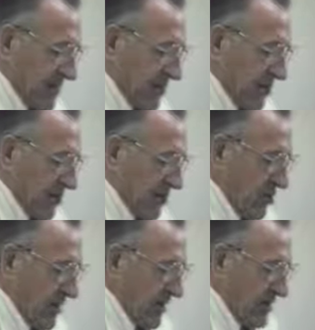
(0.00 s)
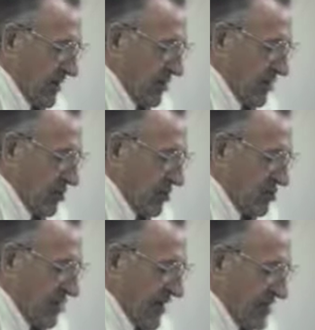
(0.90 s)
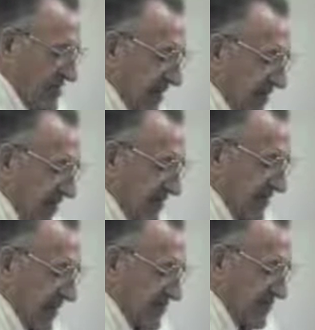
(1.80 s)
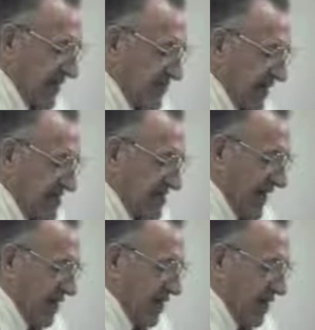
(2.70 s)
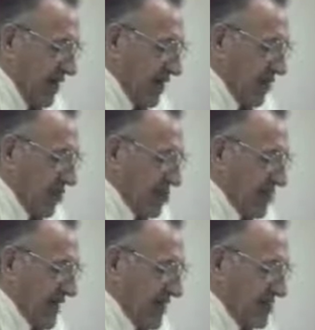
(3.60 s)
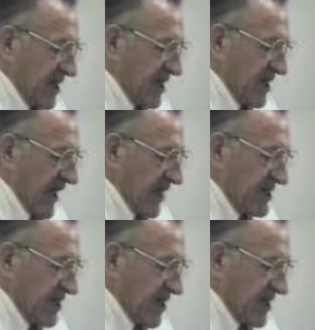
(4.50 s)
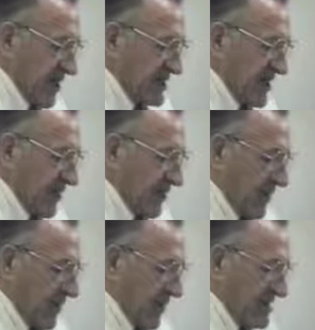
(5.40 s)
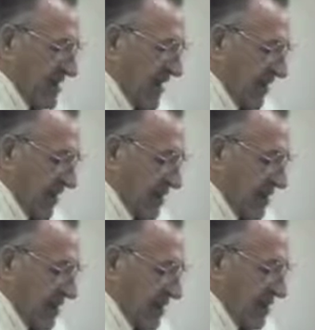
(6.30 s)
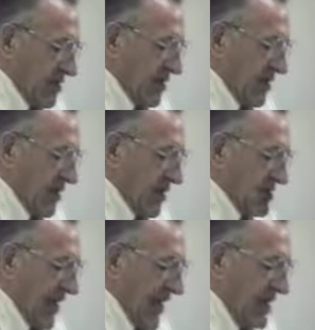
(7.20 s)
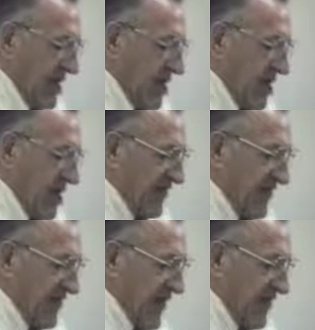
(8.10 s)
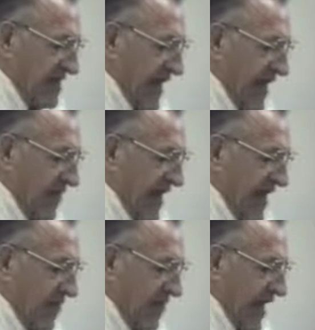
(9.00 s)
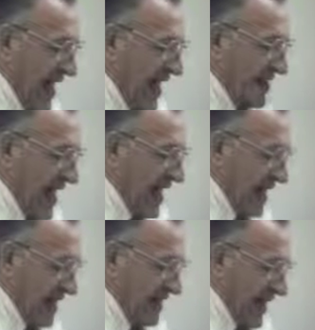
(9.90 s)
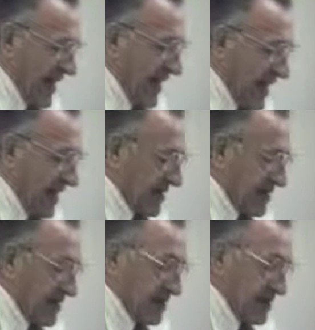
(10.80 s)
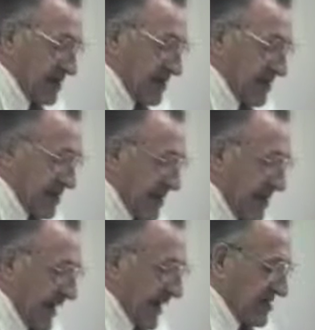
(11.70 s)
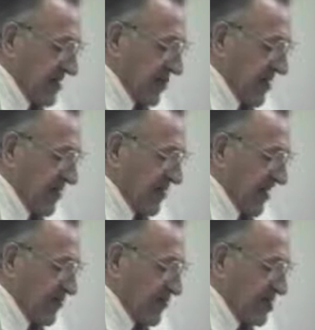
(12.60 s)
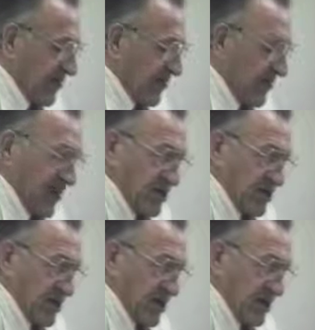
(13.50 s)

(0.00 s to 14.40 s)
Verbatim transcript: You're going to create something. Who shall ascend to heaven? That's bring Christ down. Who shall descend deep? That is bring Christ up. But what saith it? The word is nigh thee, even in thy mouth, and then in thine heart. That is the word of faith which we preach.